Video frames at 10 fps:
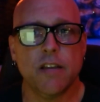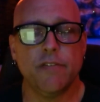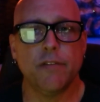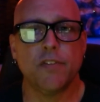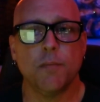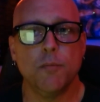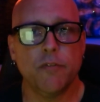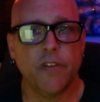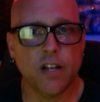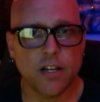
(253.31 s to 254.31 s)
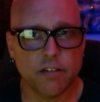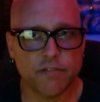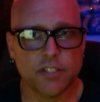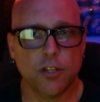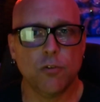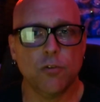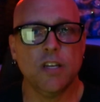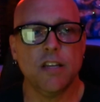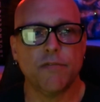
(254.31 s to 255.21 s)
even if they're moving kind of slowly,